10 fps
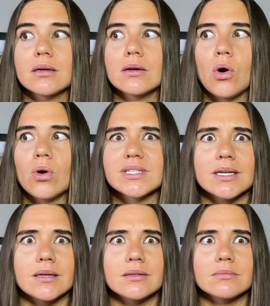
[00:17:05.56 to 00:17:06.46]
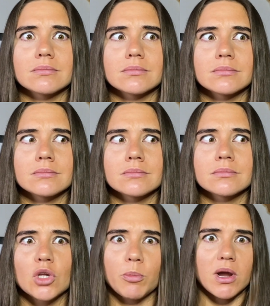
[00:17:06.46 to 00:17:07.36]
causing
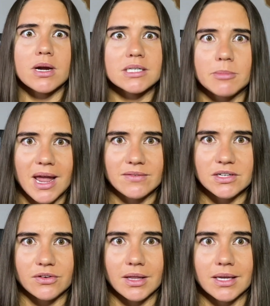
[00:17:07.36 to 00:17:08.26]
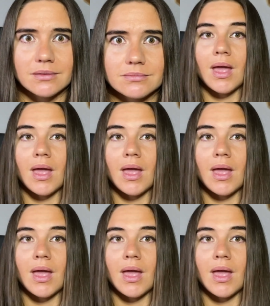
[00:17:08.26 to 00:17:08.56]
your period to behave differently.